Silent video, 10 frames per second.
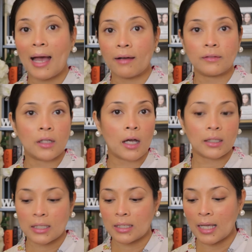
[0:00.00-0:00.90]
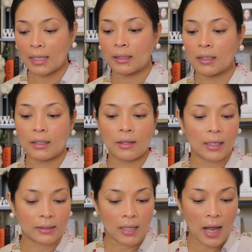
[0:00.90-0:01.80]
Have not set the
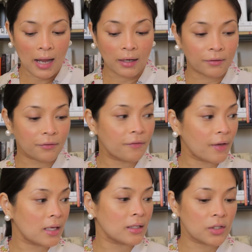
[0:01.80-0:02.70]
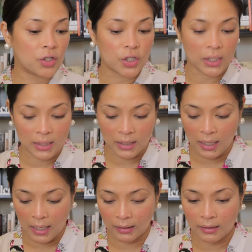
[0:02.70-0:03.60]
entire face just
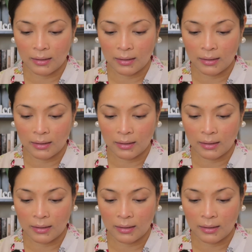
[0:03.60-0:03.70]
yet.